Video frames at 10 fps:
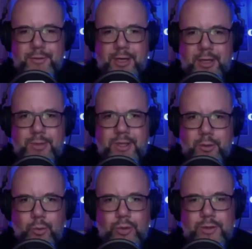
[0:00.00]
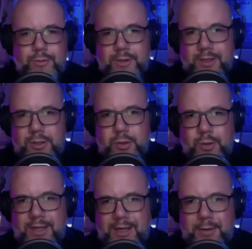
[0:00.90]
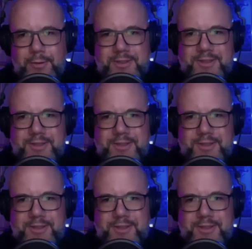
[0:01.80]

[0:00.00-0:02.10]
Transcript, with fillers: you had to be in the water for another twenty hours.